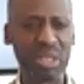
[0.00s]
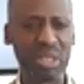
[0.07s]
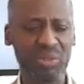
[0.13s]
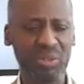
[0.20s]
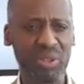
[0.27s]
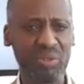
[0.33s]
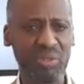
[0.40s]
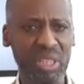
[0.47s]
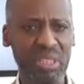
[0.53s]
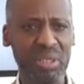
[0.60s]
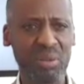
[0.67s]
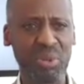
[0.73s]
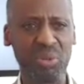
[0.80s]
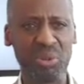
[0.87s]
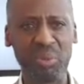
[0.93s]
for
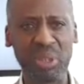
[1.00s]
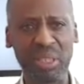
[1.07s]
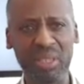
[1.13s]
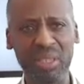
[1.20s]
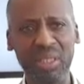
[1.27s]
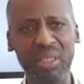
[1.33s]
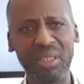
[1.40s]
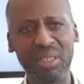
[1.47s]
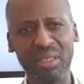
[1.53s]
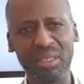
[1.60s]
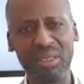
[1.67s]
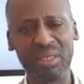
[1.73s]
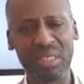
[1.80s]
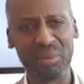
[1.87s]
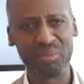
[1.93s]
inviting me, Rebecca,
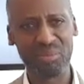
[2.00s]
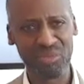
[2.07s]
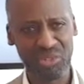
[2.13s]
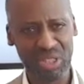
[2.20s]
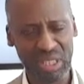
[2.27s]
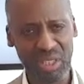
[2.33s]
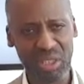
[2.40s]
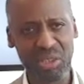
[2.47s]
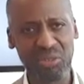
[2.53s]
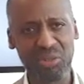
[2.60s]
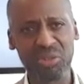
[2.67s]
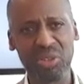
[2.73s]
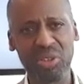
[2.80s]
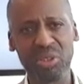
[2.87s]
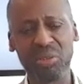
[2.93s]
and thank you
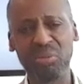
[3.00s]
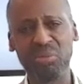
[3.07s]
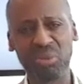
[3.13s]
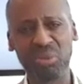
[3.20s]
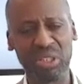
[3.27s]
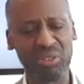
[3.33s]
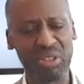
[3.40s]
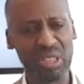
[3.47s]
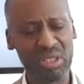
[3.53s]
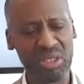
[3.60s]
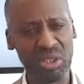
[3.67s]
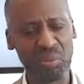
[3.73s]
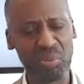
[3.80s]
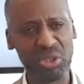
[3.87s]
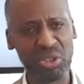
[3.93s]
for giving us
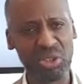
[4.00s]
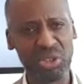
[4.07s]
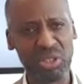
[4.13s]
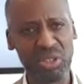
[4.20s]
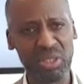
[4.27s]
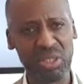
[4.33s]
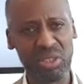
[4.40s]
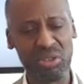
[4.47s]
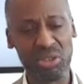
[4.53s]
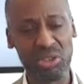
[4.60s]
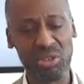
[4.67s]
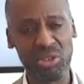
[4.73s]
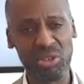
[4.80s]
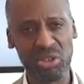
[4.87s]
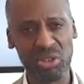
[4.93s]
the opportunity to
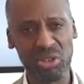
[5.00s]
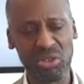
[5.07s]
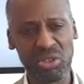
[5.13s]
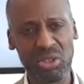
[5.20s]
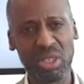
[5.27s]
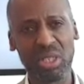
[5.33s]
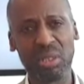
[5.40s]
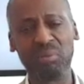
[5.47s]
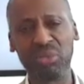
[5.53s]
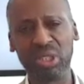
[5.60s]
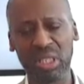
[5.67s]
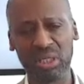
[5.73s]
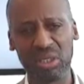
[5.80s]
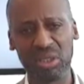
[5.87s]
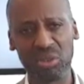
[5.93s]
introduce
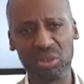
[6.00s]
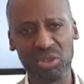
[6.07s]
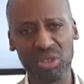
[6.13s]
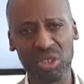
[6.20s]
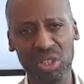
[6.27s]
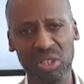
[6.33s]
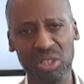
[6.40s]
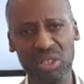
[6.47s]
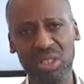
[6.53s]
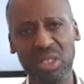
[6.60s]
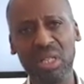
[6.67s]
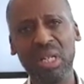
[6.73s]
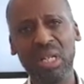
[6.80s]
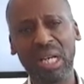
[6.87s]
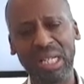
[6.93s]
guided ultrasonics
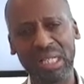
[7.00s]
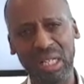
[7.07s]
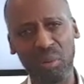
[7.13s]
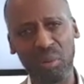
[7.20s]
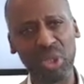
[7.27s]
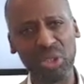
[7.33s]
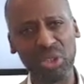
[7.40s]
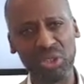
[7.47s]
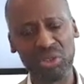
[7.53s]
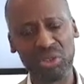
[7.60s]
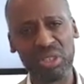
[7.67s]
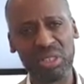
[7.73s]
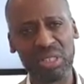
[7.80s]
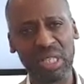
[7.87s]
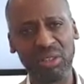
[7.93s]
and our
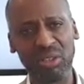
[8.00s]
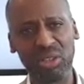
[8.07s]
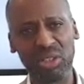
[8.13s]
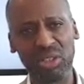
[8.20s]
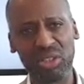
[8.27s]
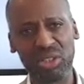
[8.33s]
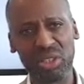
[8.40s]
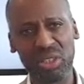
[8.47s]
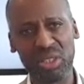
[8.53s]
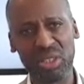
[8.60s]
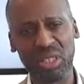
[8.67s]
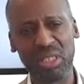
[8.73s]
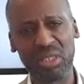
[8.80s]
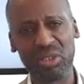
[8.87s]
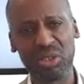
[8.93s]
monitoring technologies,
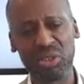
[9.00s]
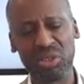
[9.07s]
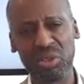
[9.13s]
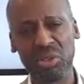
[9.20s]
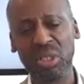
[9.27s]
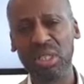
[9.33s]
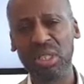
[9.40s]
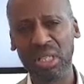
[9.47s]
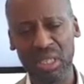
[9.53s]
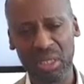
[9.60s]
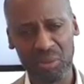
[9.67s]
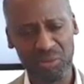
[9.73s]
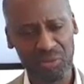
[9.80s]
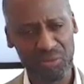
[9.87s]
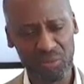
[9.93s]
and to
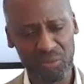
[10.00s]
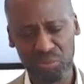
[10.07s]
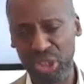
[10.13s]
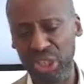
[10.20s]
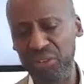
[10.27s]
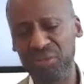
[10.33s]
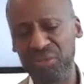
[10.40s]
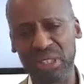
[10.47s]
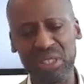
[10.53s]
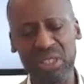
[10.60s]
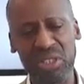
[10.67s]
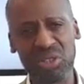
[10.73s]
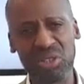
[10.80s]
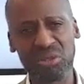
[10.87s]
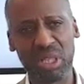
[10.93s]
briefly
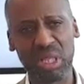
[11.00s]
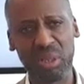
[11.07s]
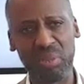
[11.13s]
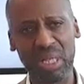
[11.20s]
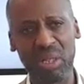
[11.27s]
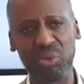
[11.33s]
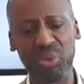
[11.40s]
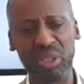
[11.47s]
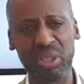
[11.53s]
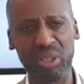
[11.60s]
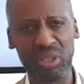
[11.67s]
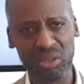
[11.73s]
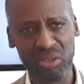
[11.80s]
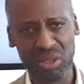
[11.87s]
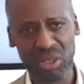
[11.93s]
describe how we can
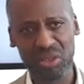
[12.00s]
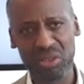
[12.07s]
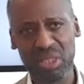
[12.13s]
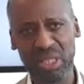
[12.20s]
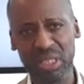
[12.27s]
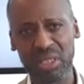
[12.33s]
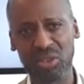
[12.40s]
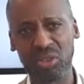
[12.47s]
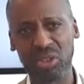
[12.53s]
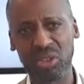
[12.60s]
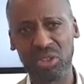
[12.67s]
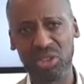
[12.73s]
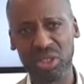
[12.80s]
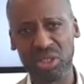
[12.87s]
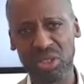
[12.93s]
use those
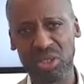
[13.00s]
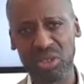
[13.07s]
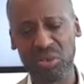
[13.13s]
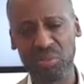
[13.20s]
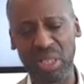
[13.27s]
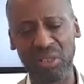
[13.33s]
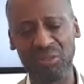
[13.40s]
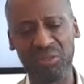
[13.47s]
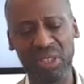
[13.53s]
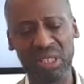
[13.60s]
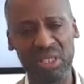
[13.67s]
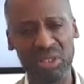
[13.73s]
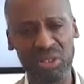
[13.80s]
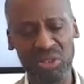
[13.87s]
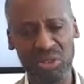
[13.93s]
technologies to benefit
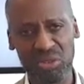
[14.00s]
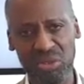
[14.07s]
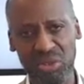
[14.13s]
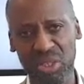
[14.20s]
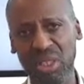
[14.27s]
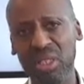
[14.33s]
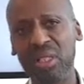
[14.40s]
industry.